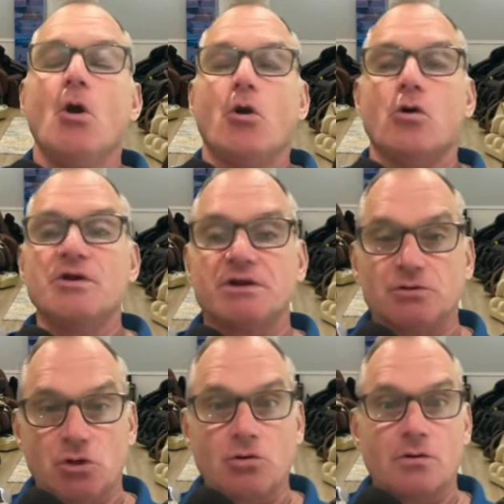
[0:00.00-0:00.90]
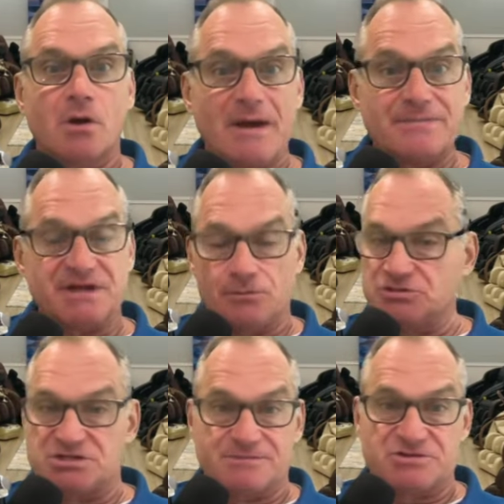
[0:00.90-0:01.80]
or you can go to our website
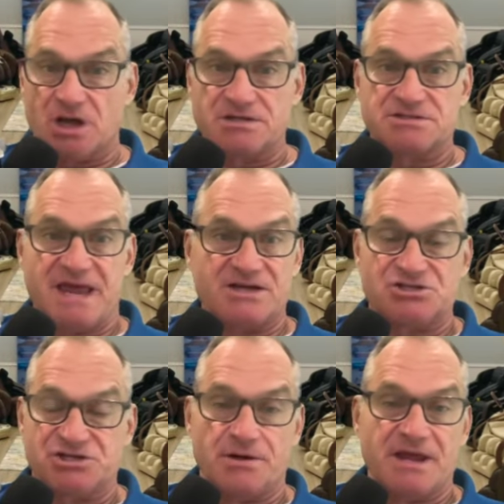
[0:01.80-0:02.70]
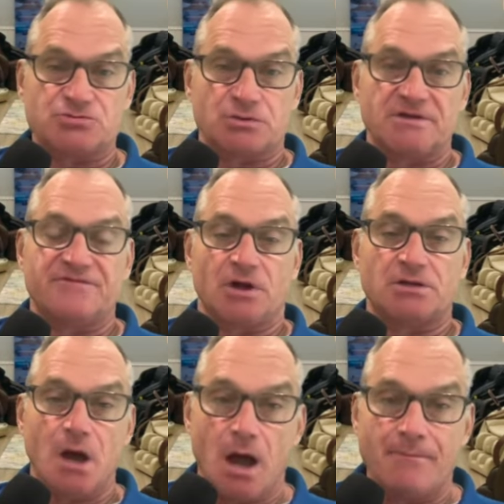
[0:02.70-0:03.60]
which is massage chair
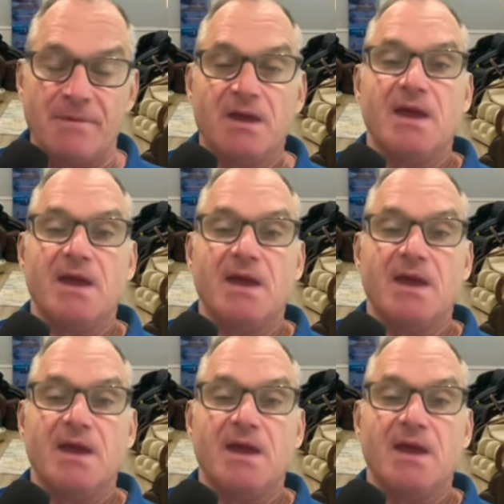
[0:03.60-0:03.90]
relief.com